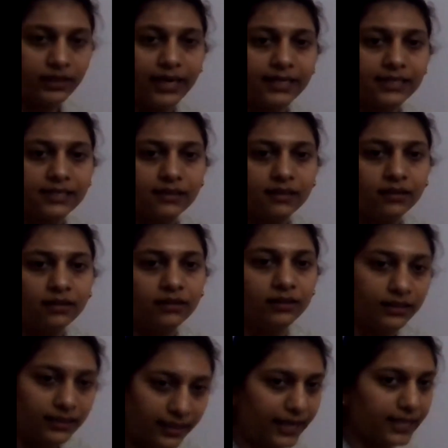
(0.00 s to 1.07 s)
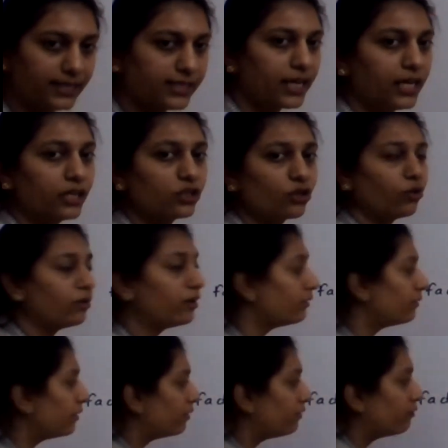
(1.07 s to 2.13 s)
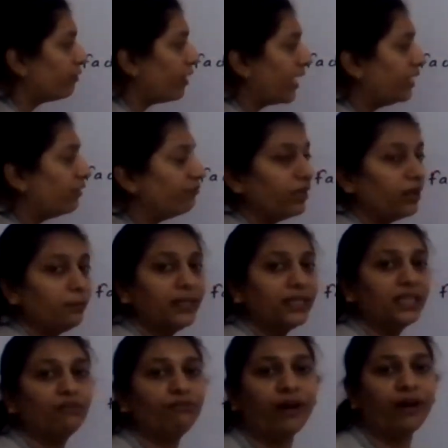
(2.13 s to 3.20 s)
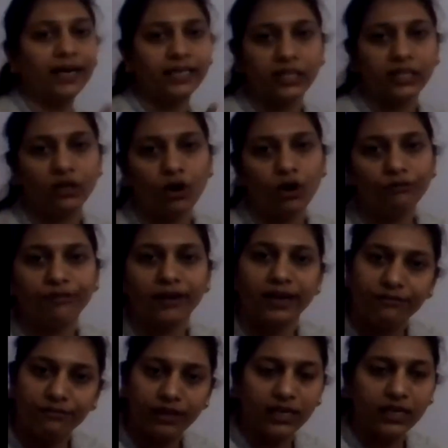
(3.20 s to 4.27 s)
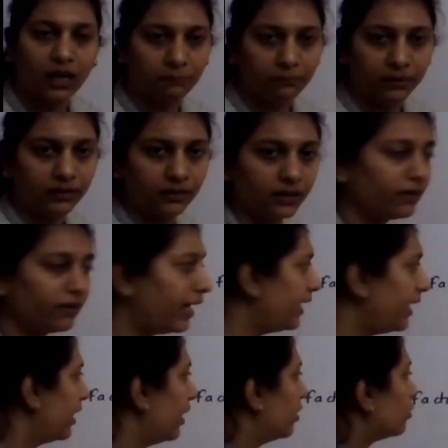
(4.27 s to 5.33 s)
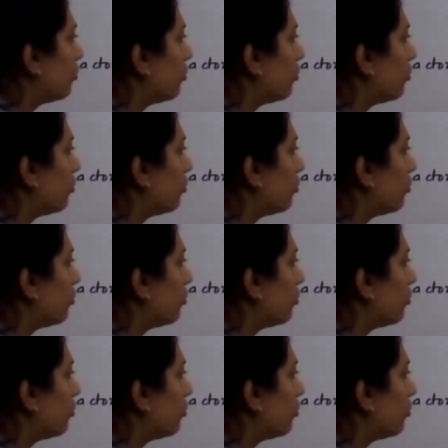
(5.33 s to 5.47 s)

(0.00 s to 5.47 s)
Yes, yes. So 1 will be the factor of every number, right?